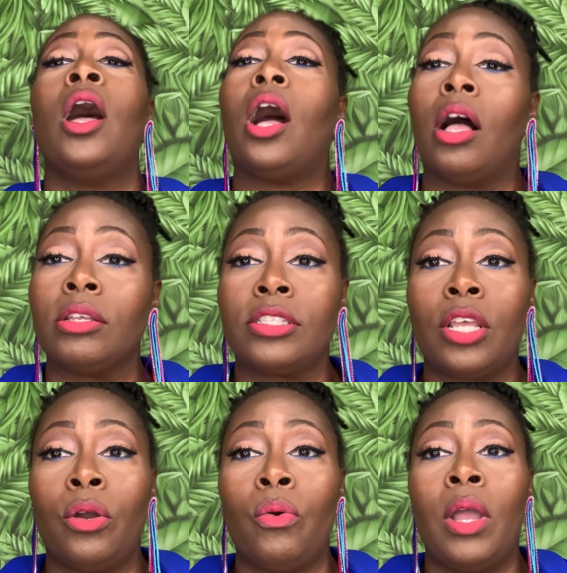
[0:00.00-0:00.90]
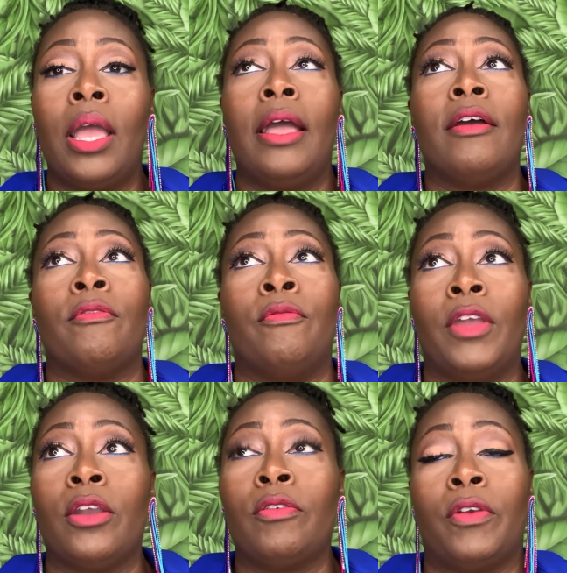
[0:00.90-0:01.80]
Also,
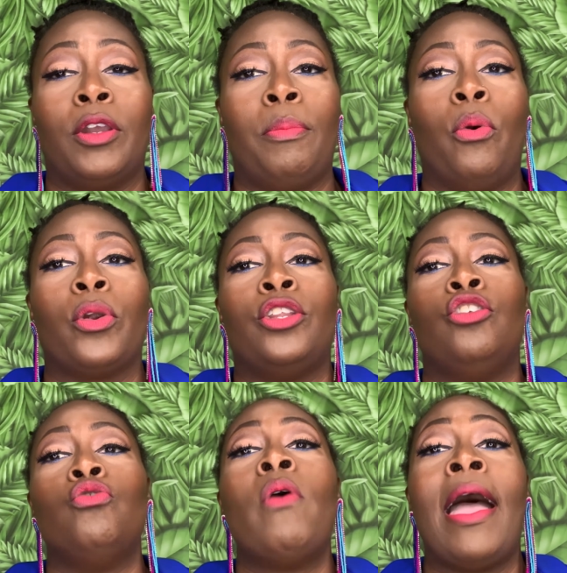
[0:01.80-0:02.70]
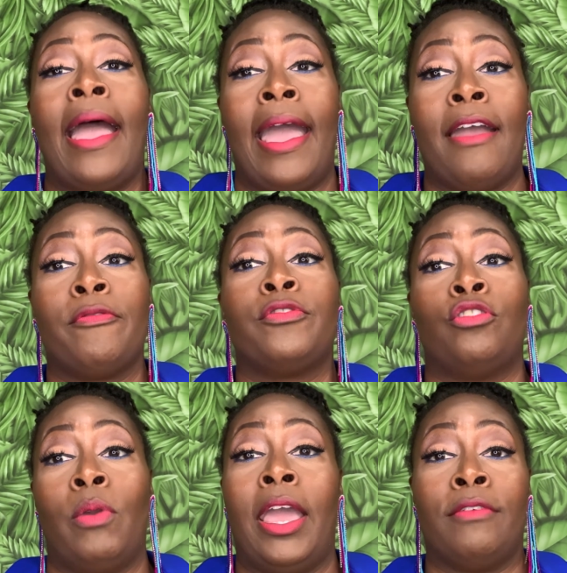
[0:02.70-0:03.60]
very, very important, you have to
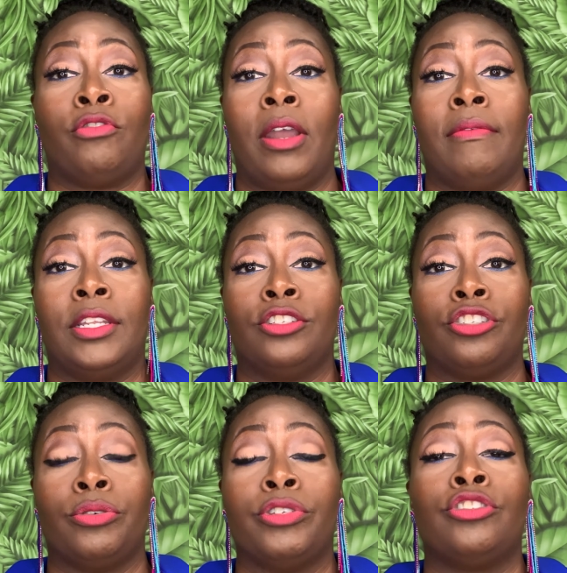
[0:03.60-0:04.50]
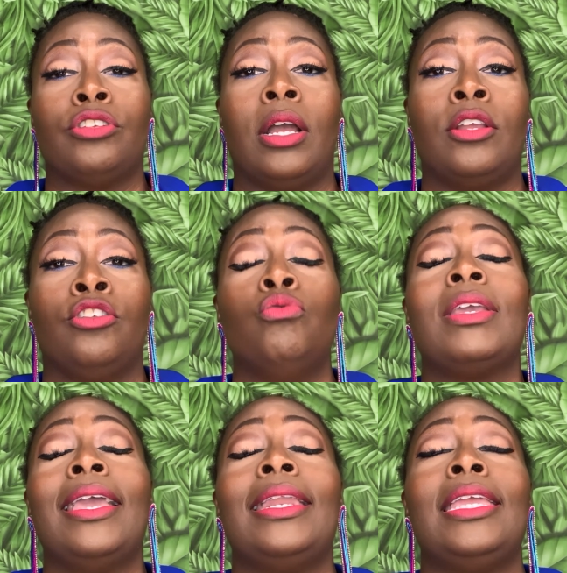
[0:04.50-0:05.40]
have travel insurance. you
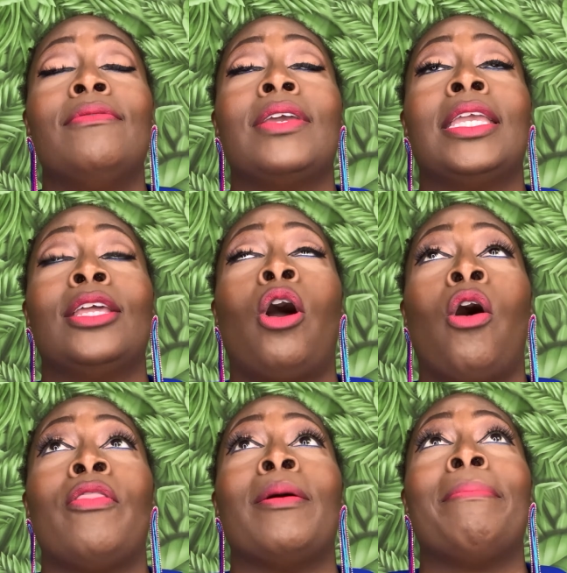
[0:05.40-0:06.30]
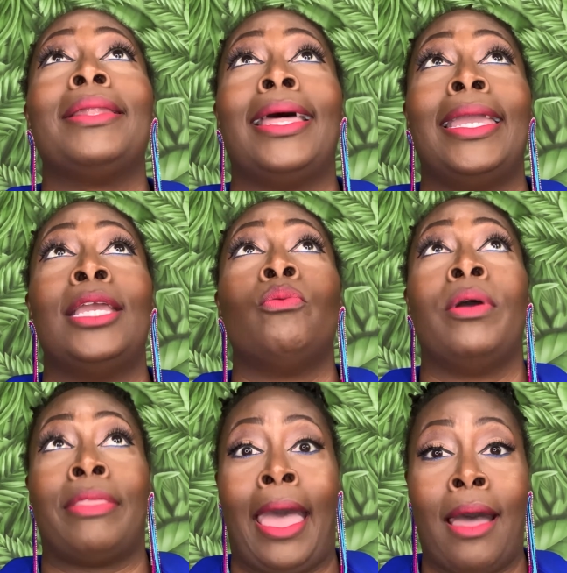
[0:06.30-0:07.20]
can't even get on the plane
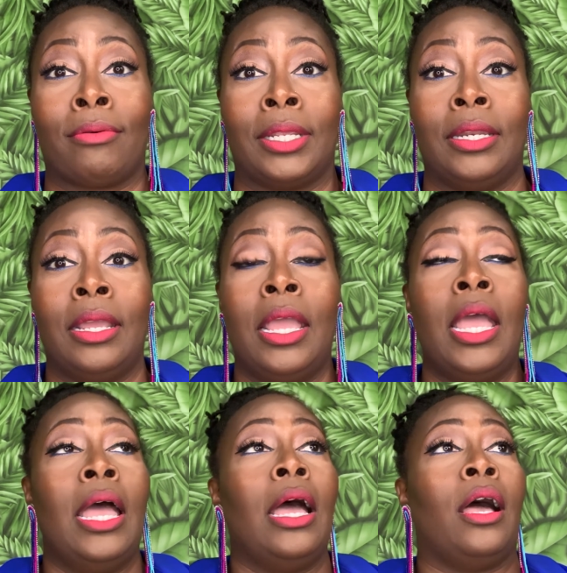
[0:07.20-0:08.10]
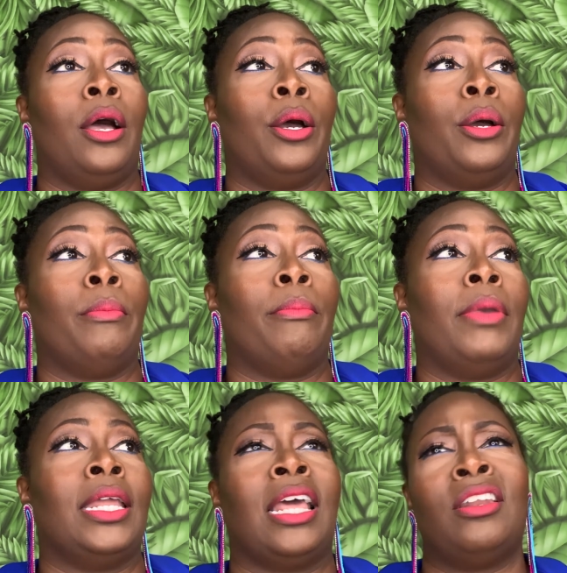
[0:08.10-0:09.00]
without it.
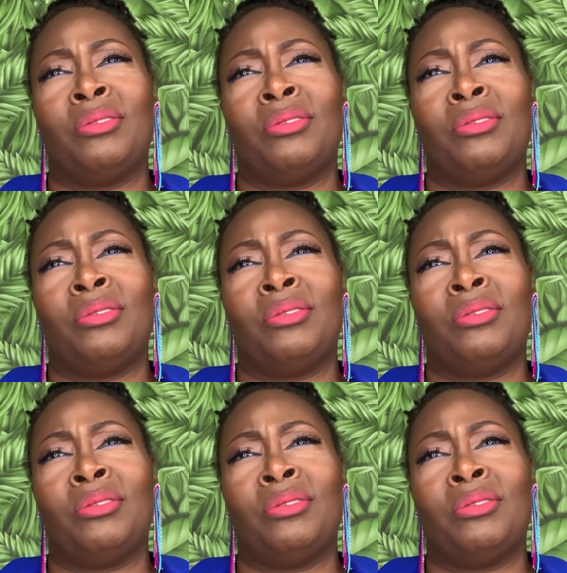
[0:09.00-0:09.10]
And I know